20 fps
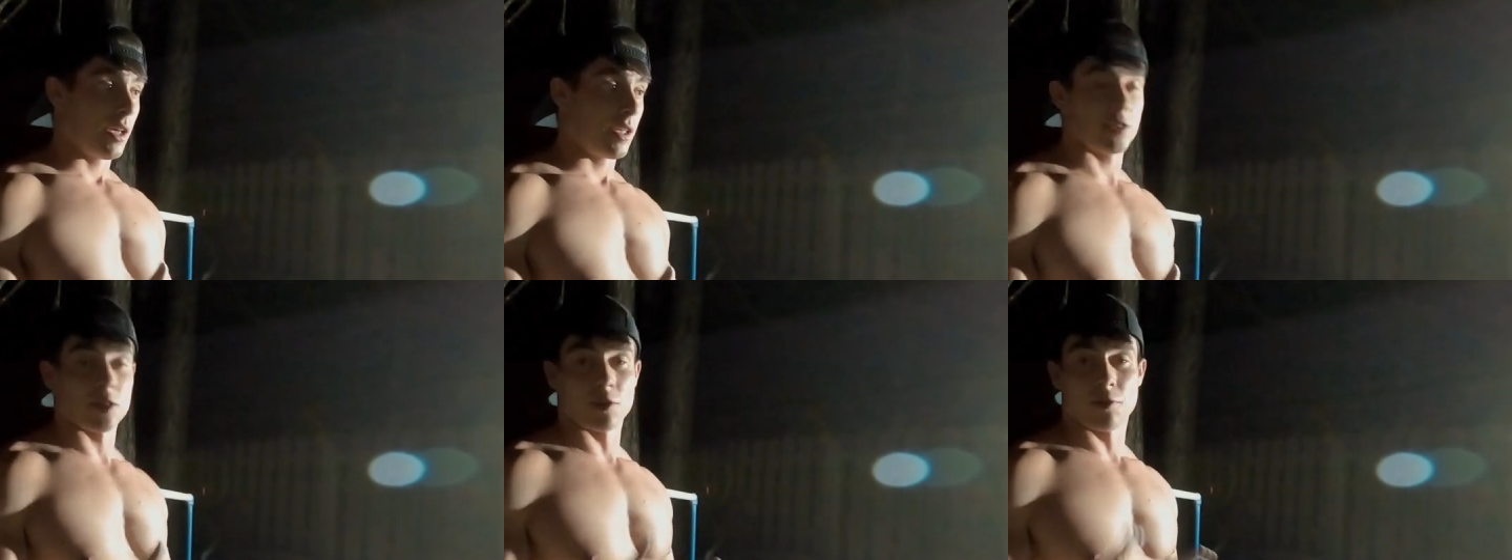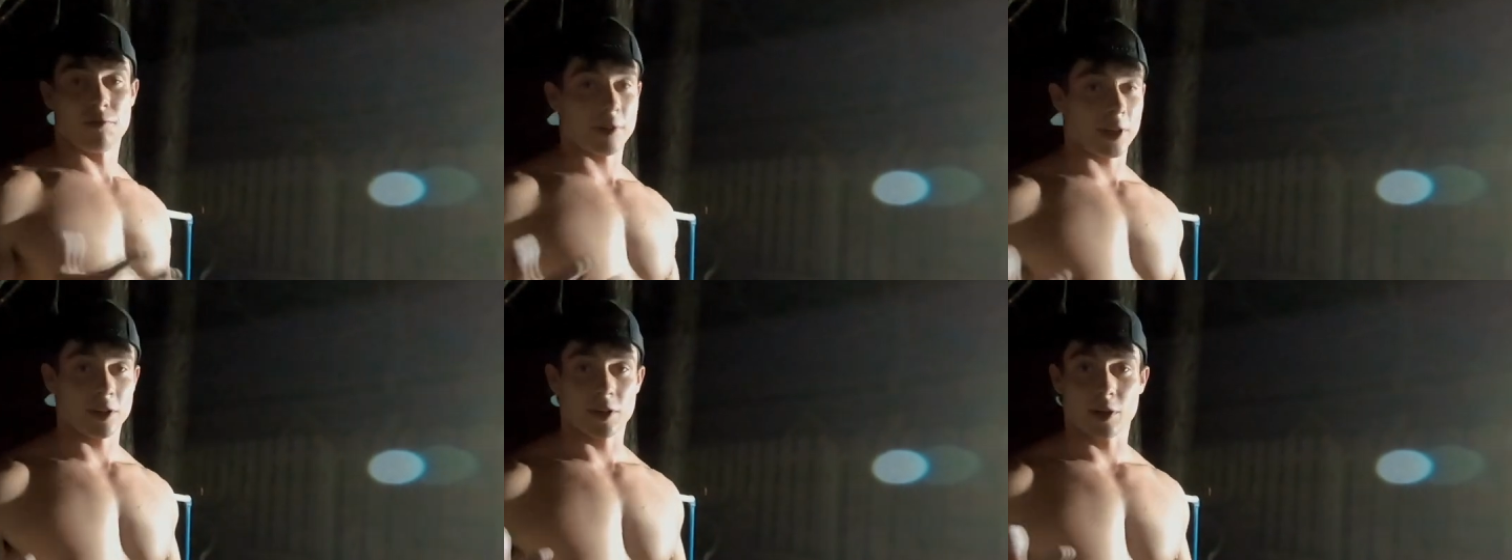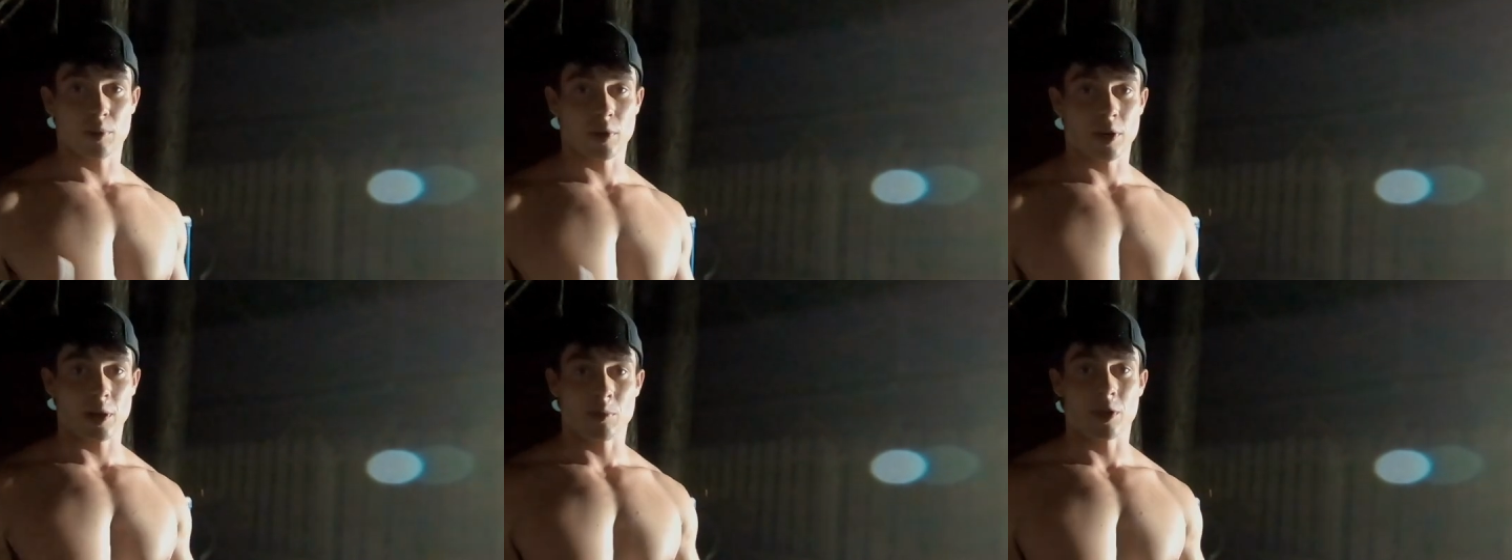until
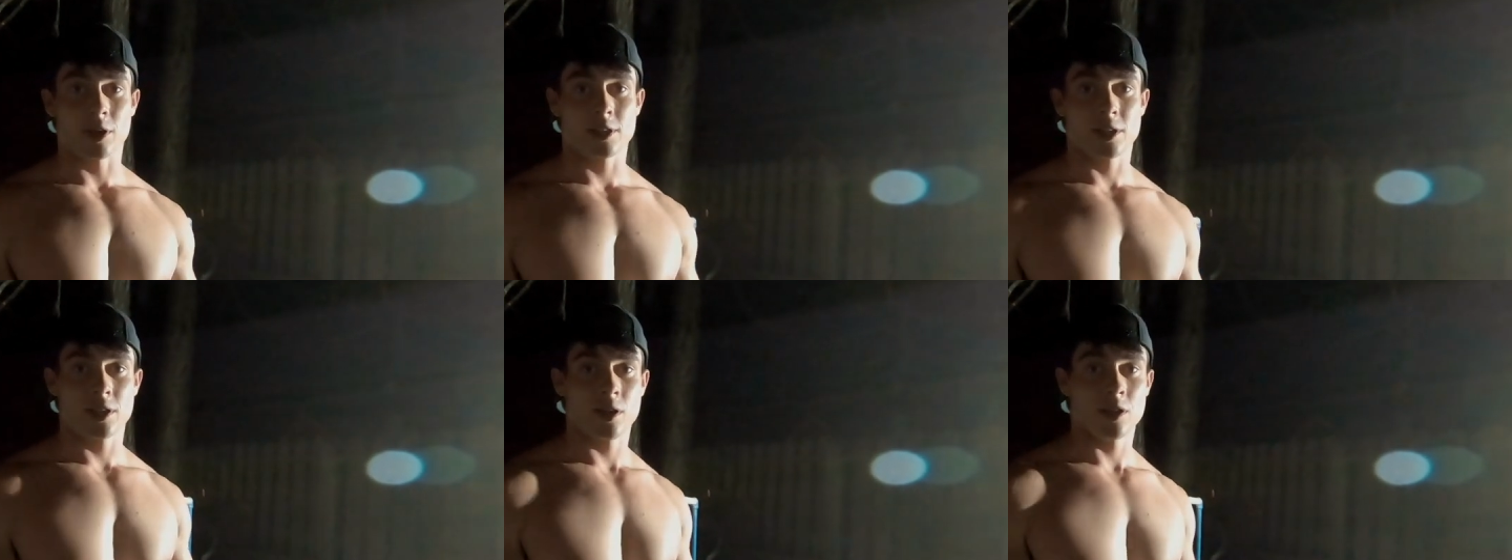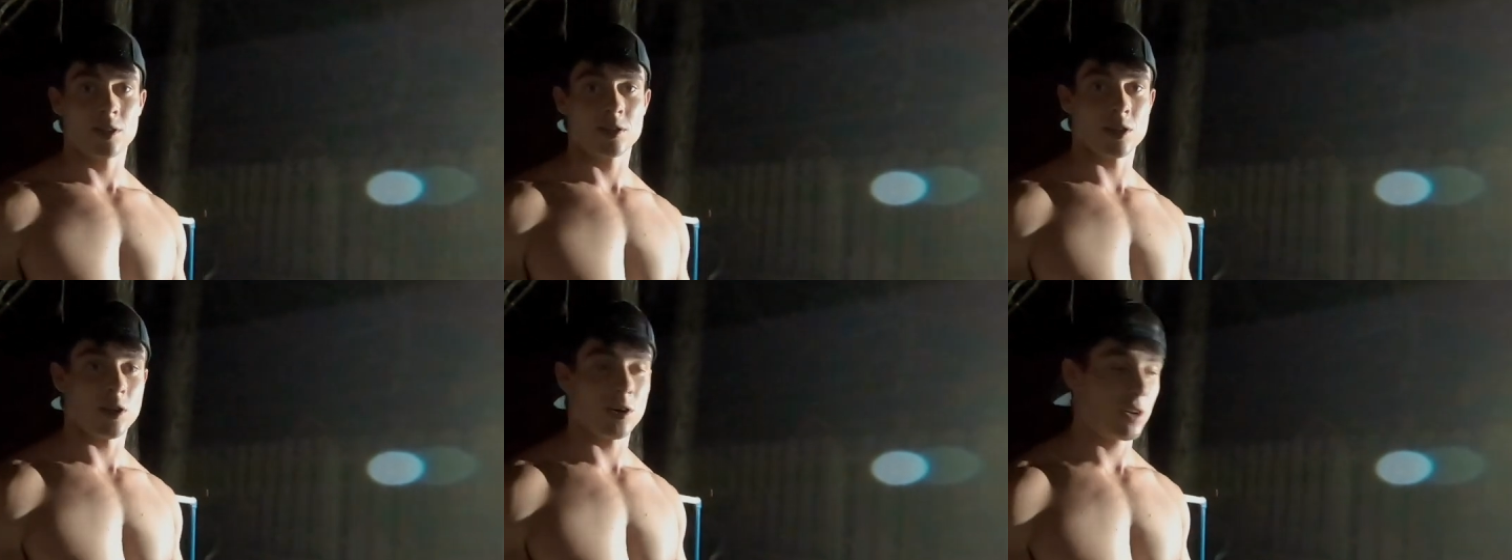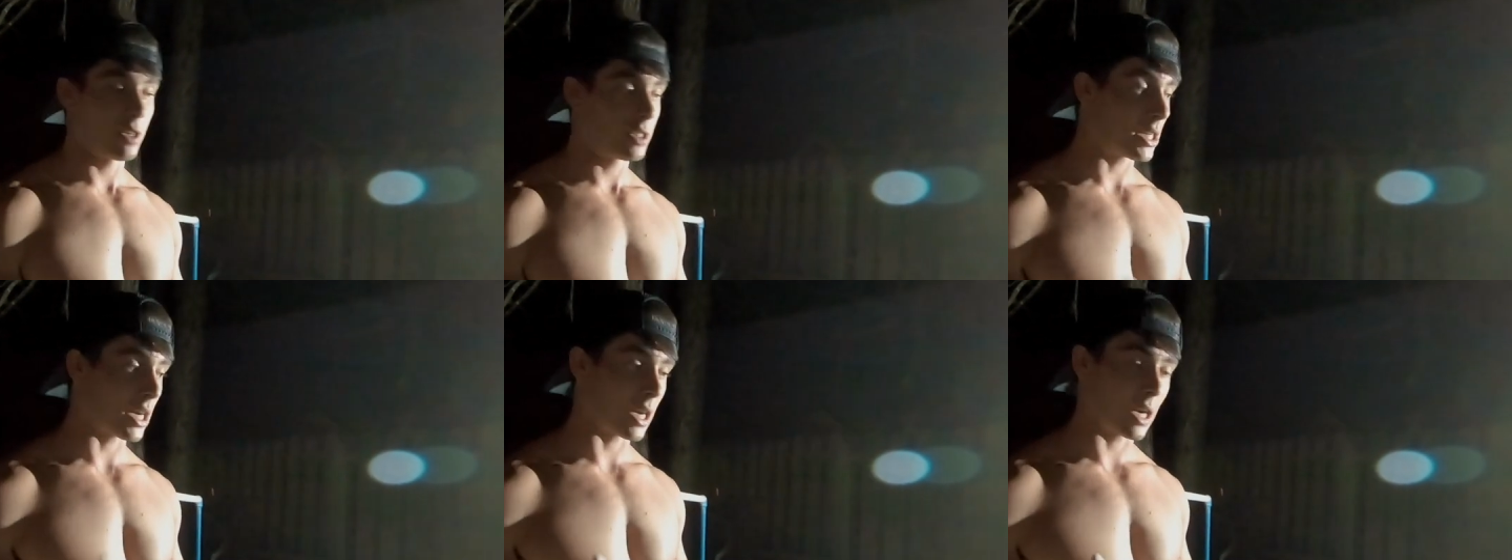failure, pretty much. So
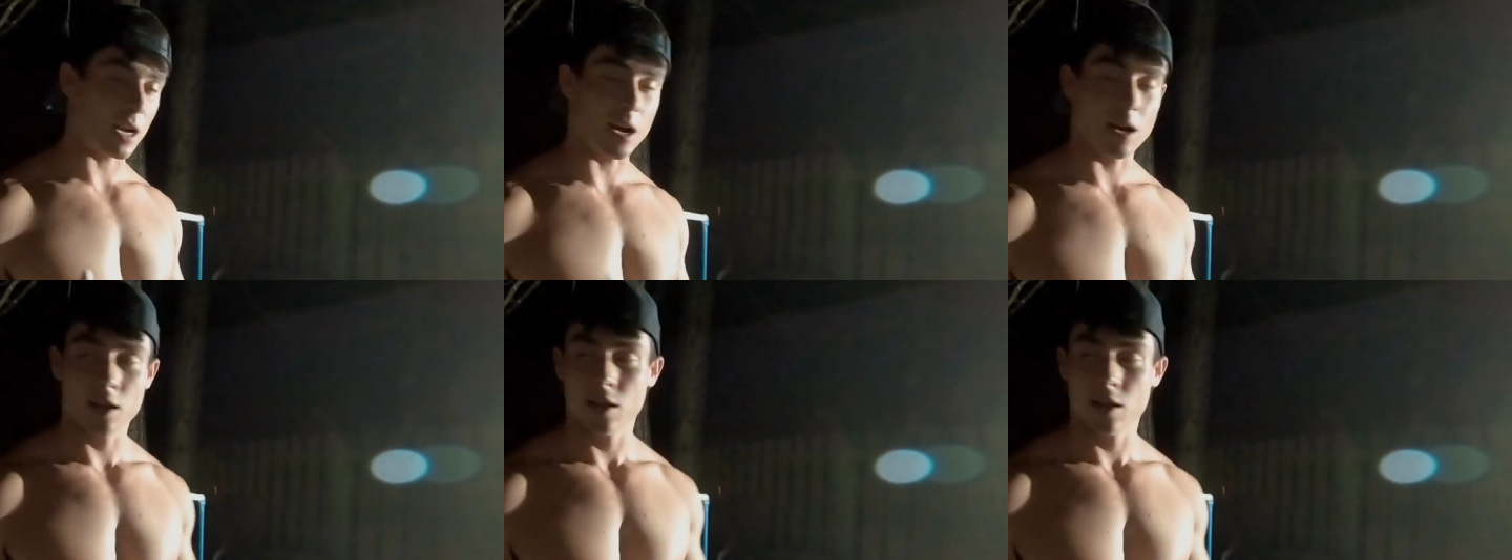check it out.